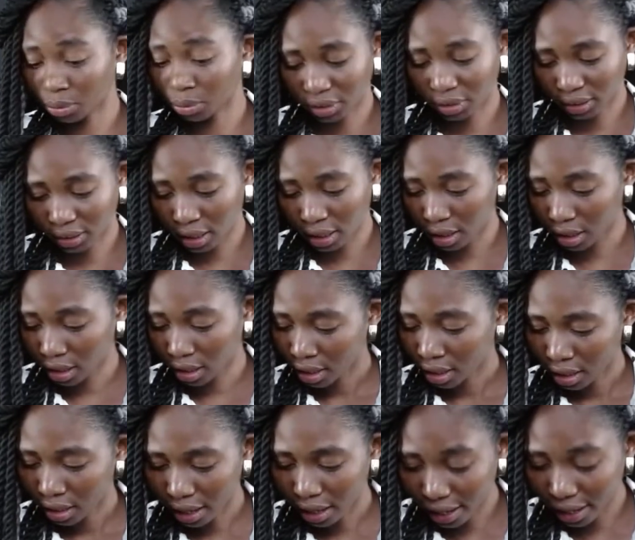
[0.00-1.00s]
you'd say
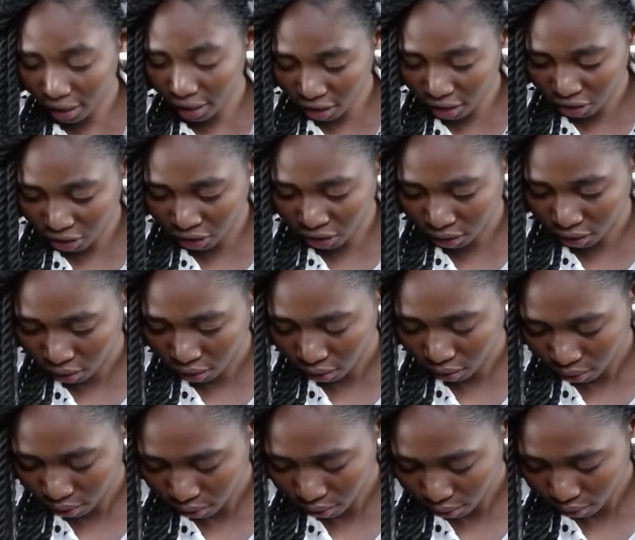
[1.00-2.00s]
energy.
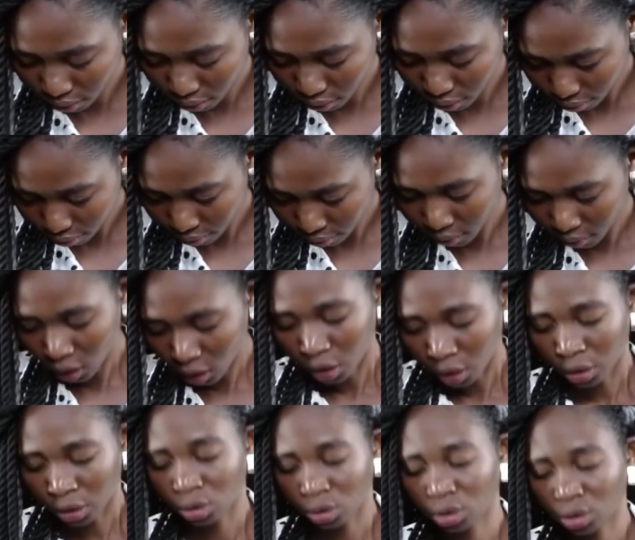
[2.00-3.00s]

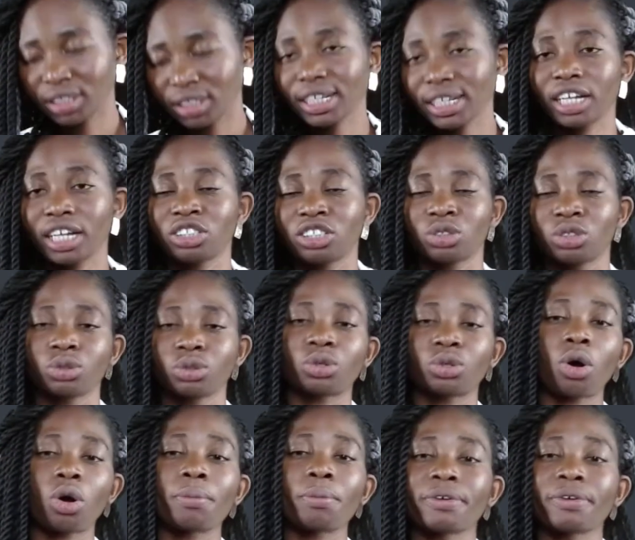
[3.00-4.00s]
So this energy could
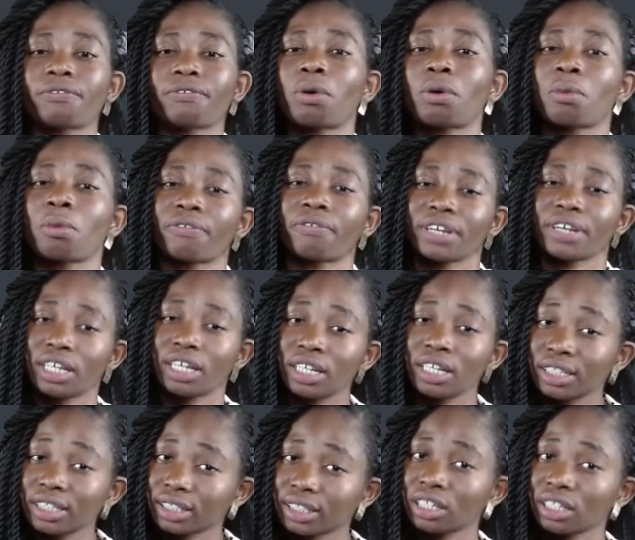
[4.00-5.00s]
come in form of
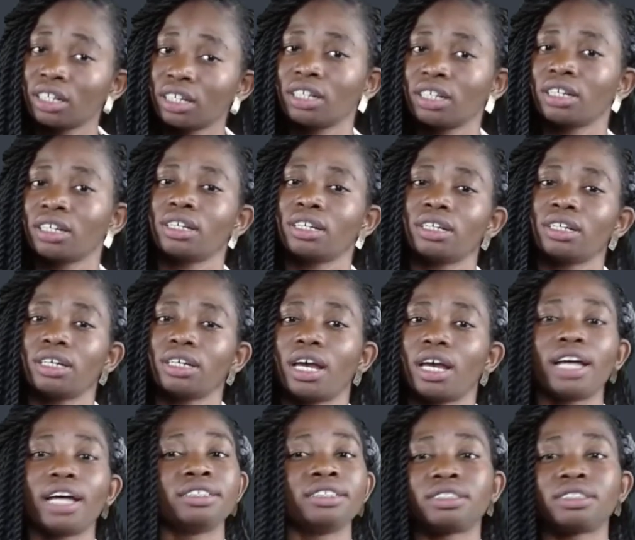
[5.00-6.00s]
heat
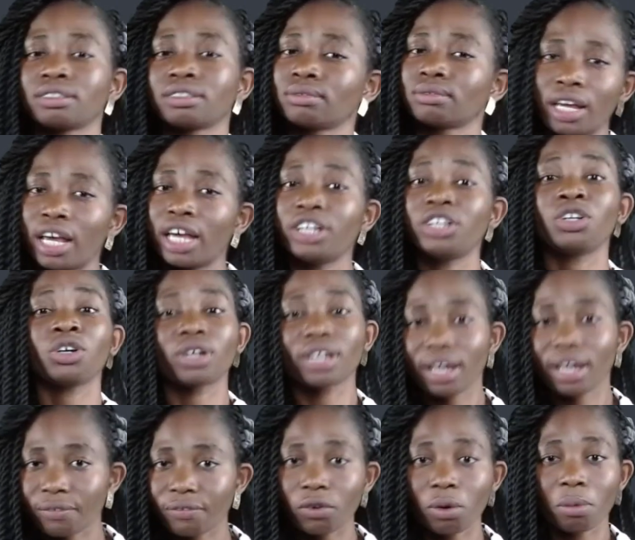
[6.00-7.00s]
and any
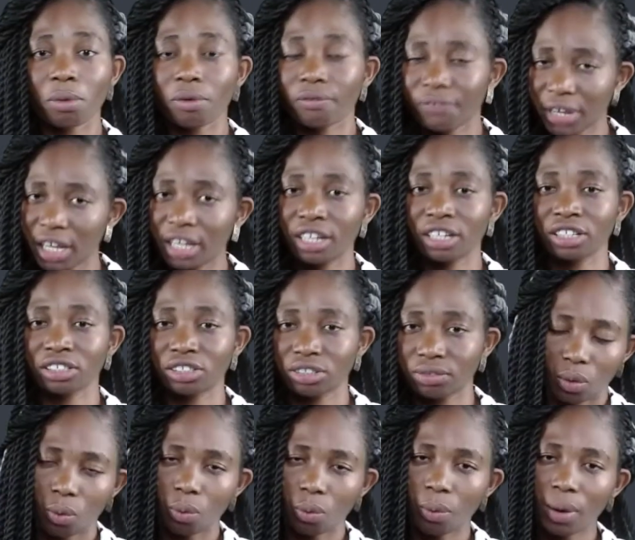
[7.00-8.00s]
other form of energy.
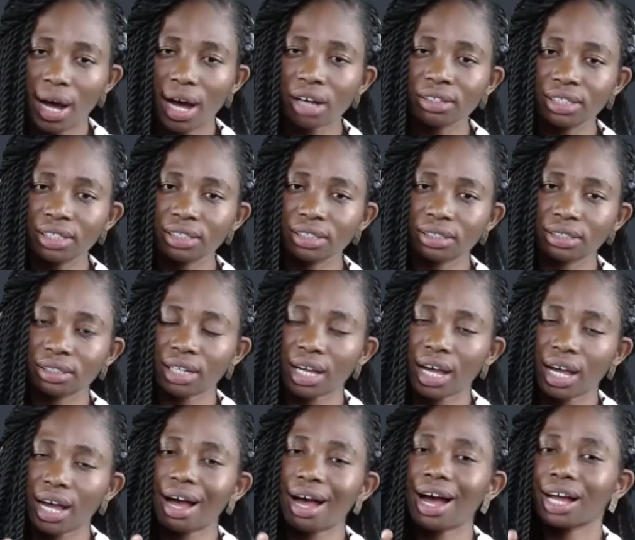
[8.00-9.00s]
While these
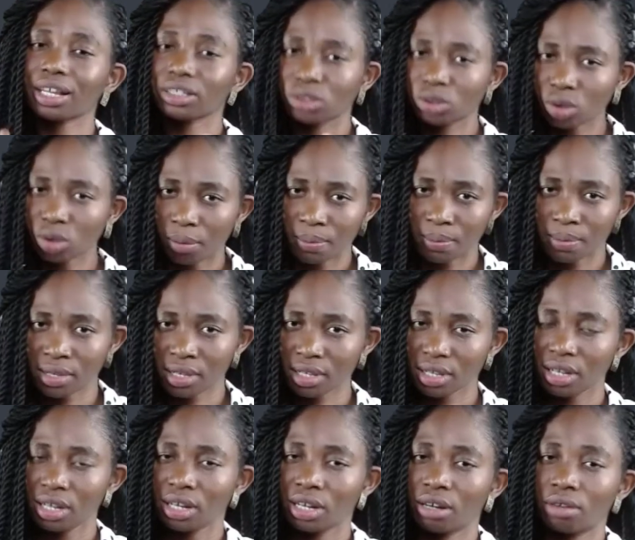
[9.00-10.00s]
atoms,
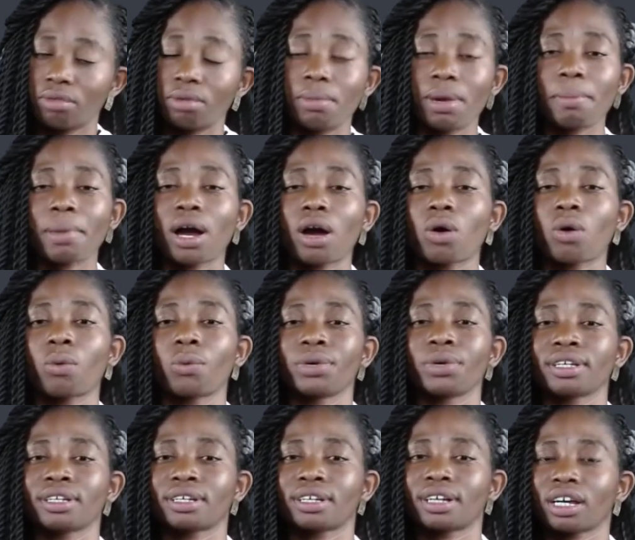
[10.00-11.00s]
remember,
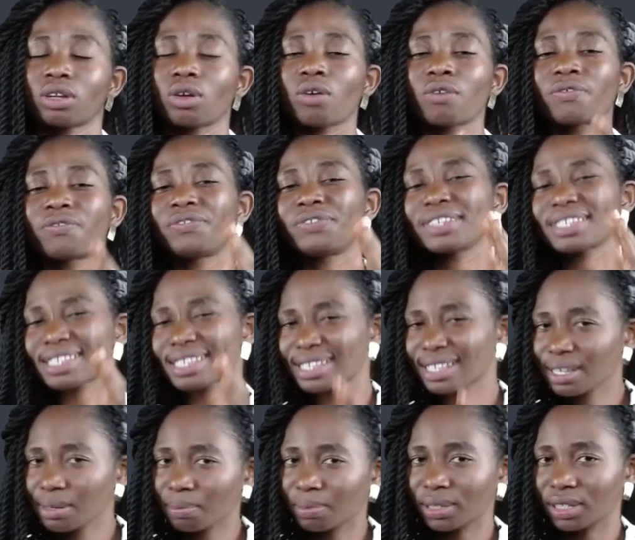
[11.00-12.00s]
we cannot
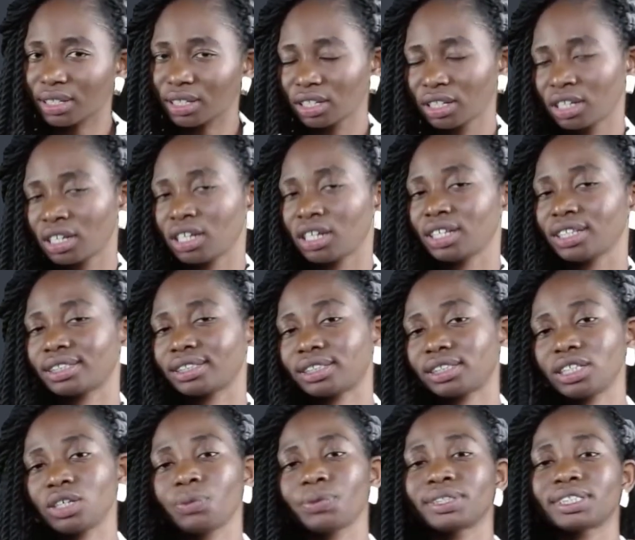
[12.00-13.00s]
visibly
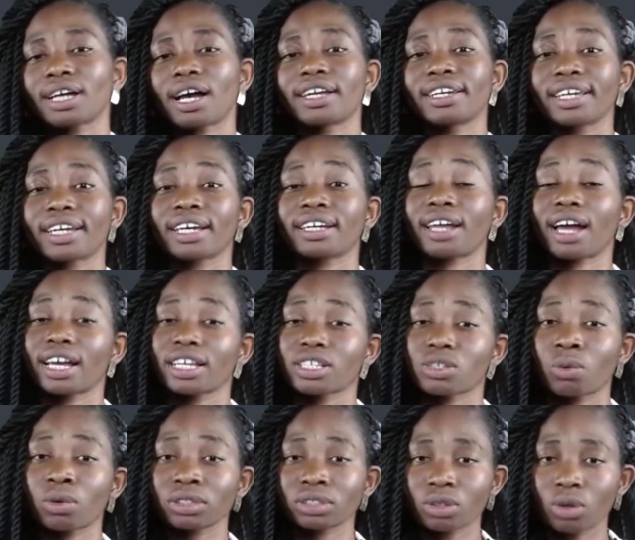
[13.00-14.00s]
see with our naked eyes
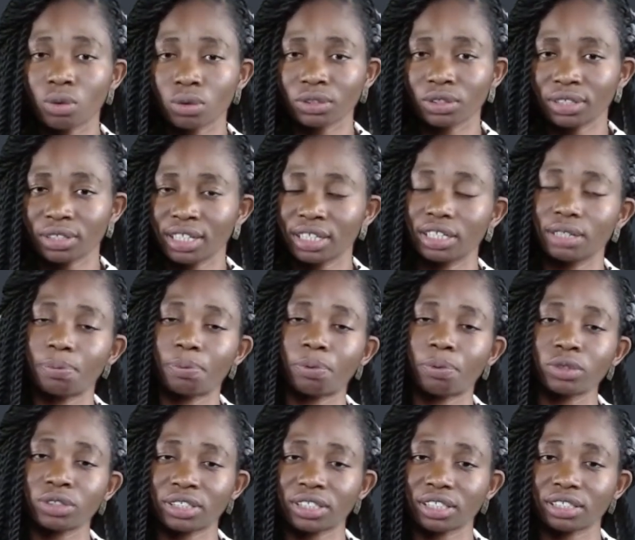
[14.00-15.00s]
what goes on in the
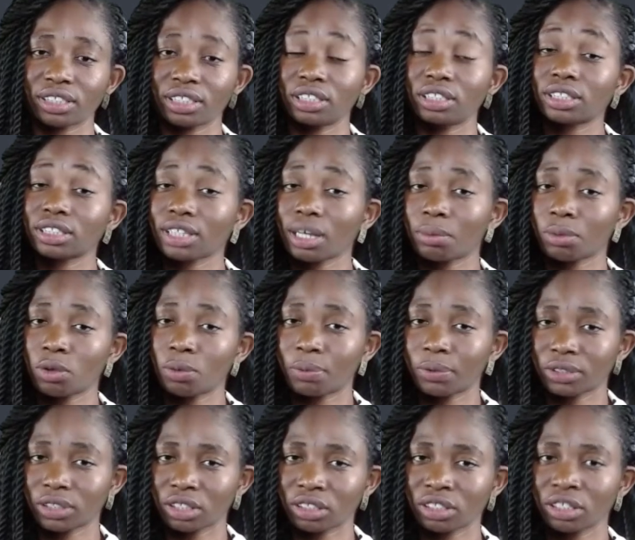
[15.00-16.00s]
process, in this chemical
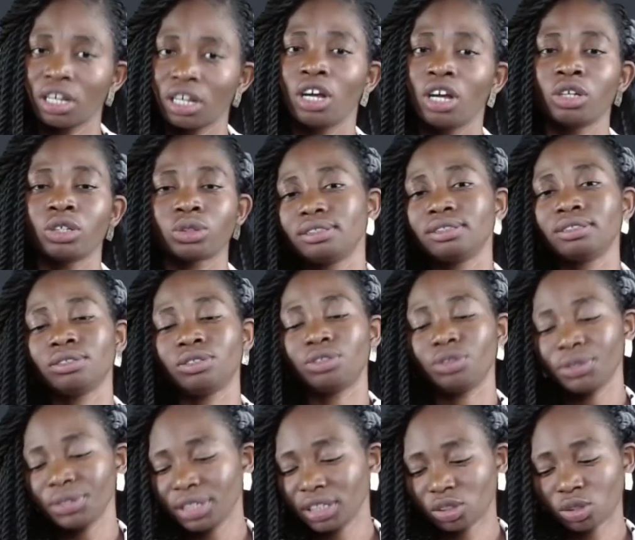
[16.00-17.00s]
process.
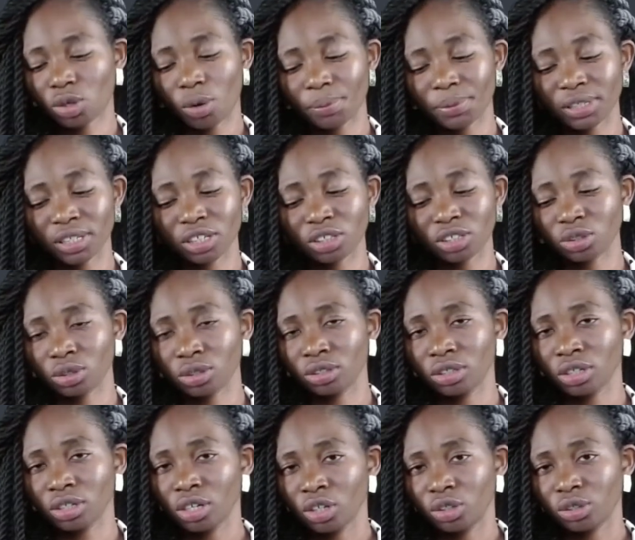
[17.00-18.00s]
During this combination,
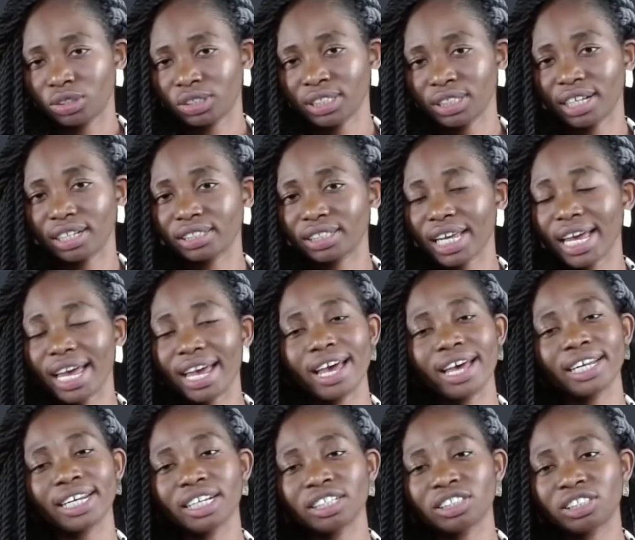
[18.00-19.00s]
you see that
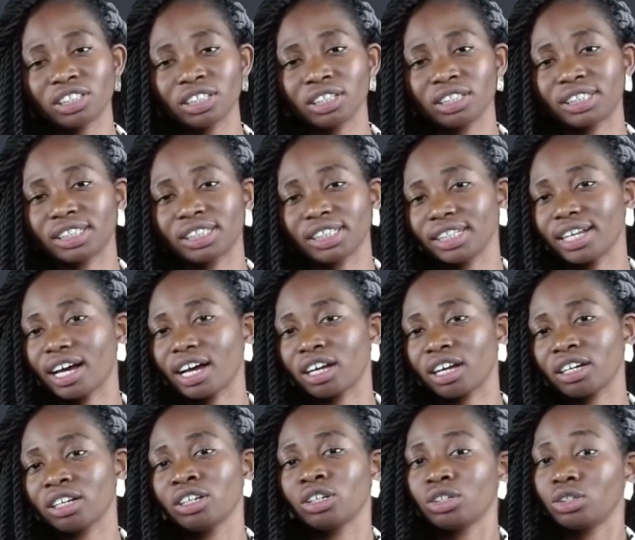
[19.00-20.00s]
energy is
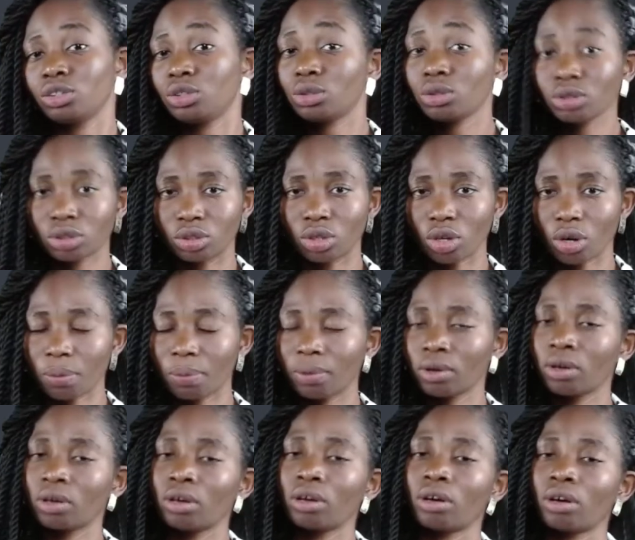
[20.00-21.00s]
either used up
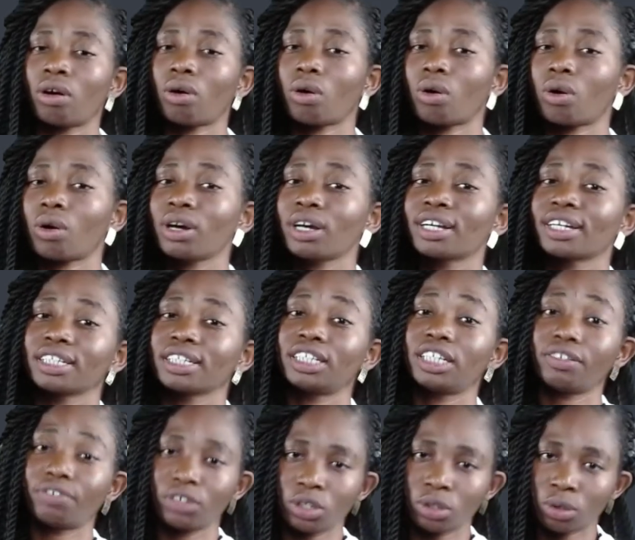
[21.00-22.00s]
or
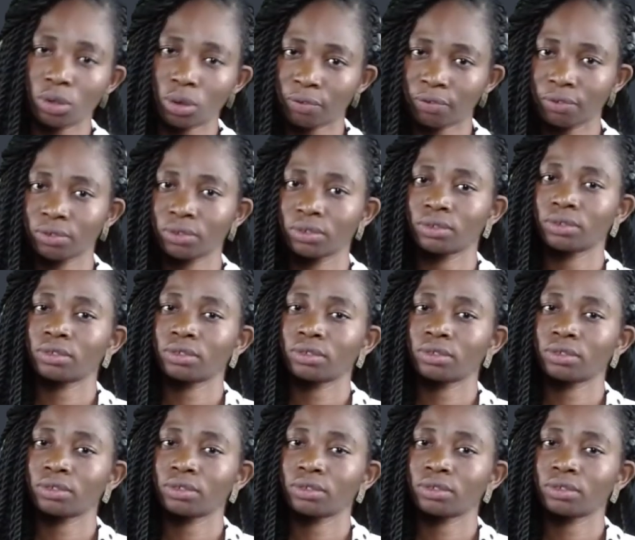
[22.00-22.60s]
given off.